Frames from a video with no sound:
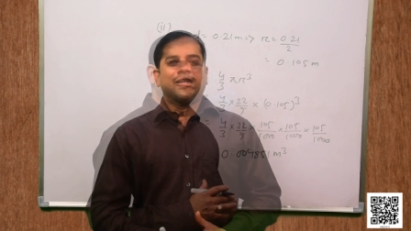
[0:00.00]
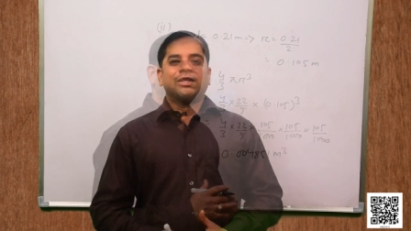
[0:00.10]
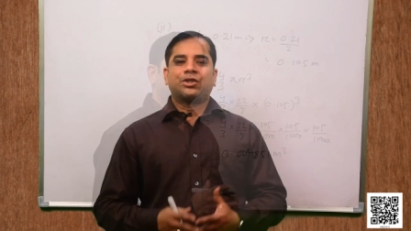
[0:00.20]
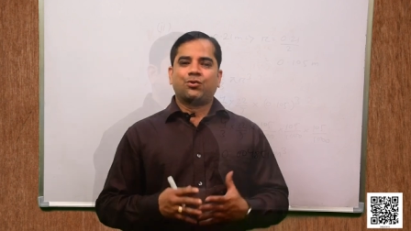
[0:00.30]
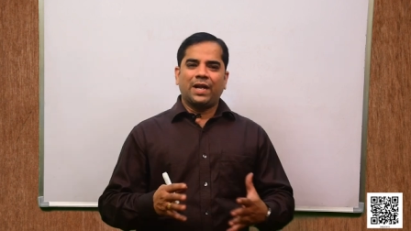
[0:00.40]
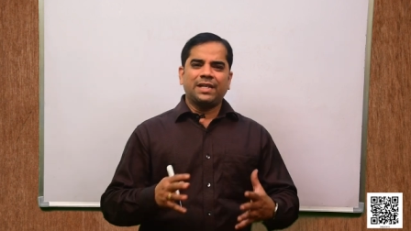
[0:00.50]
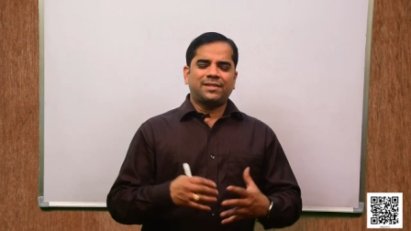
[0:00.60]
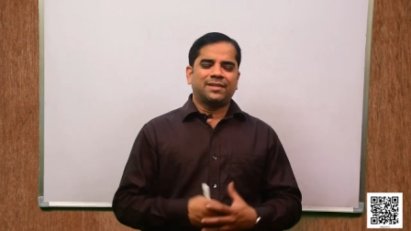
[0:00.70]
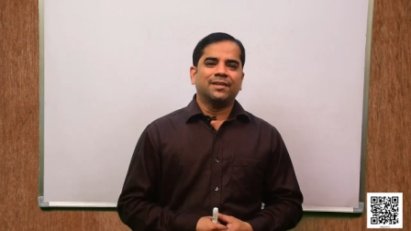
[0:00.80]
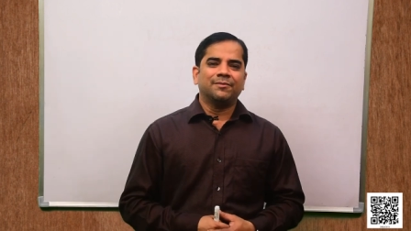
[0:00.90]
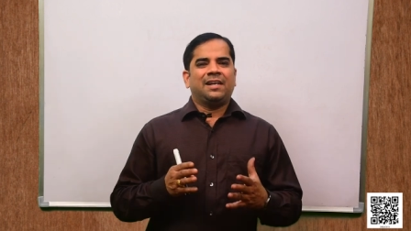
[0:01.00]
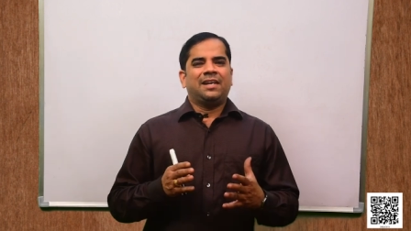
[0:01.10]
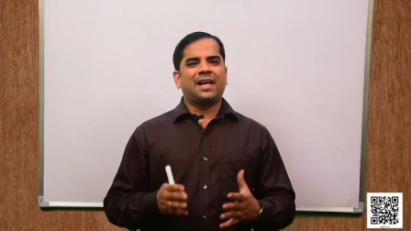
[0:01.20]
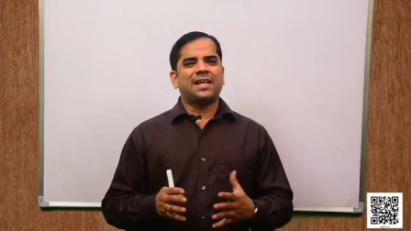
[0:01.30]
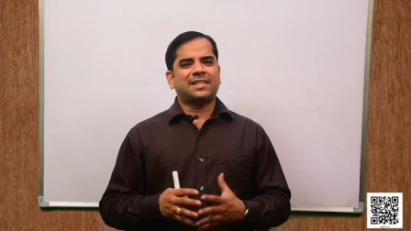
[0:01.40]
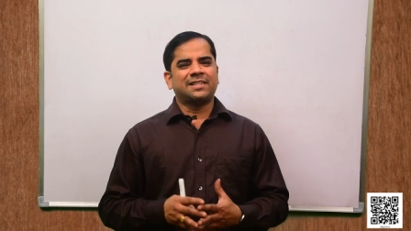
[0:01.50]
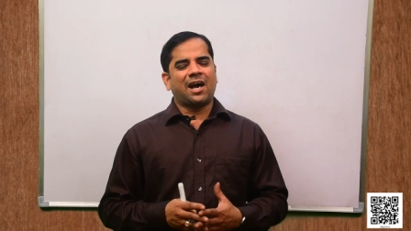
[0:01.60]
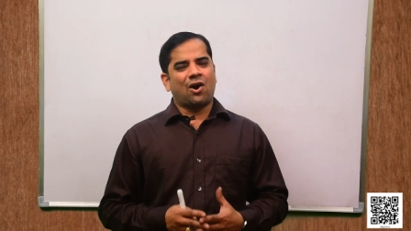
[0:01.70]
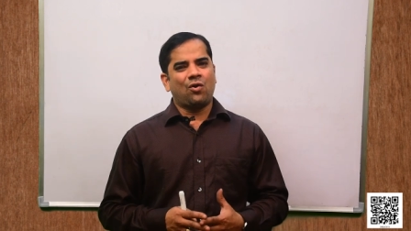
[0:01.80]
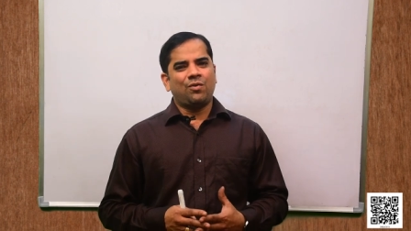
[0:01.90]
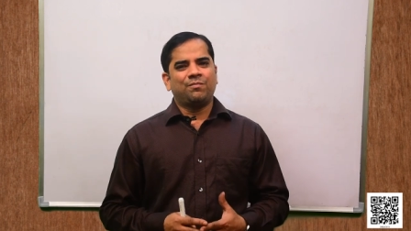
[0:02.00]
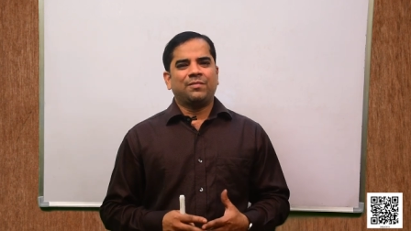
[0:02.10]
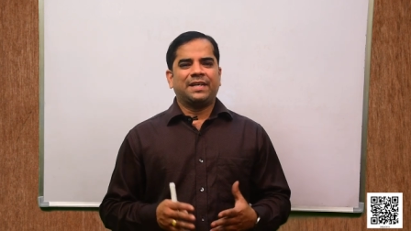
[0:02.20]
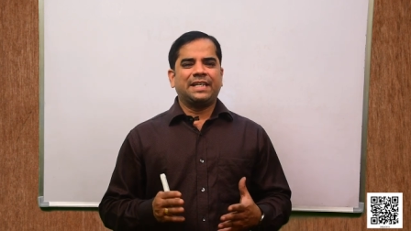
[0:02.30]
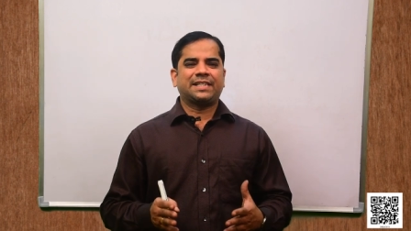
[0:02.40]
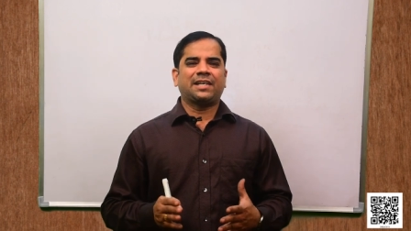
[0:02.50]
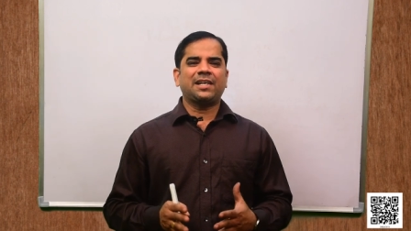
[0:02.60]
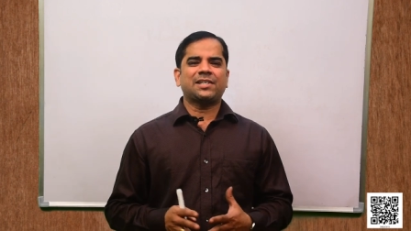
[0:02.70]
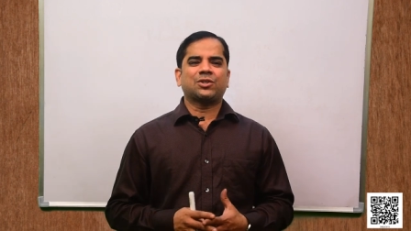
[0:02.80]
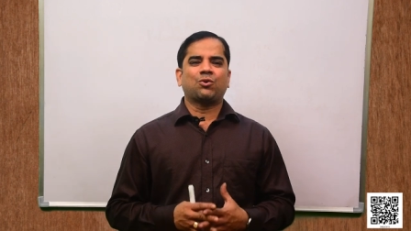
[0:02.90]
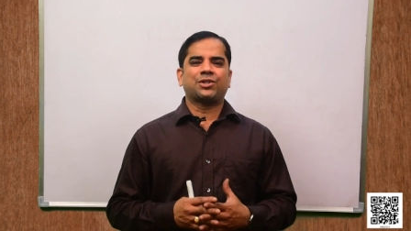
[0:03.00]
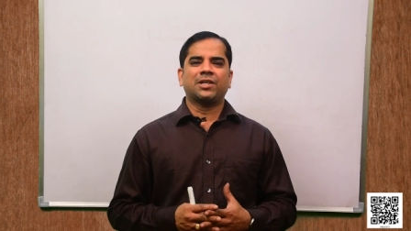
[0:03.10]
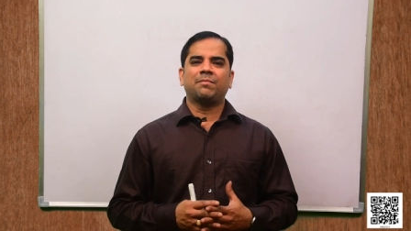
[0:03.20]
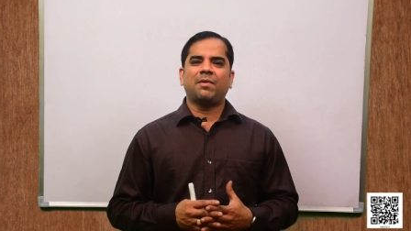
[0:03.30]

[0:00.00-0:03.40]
Students, let us now discuss question